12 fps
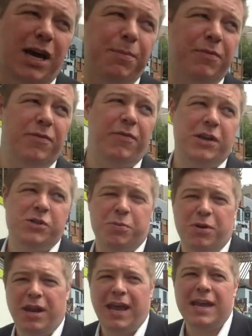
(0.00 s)
type of
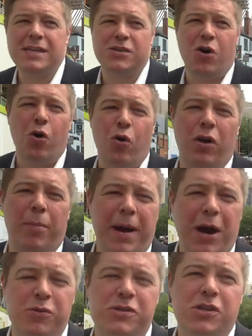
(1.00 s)
investment, is all
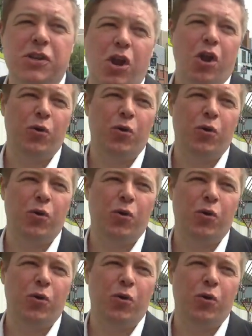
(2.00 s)
about the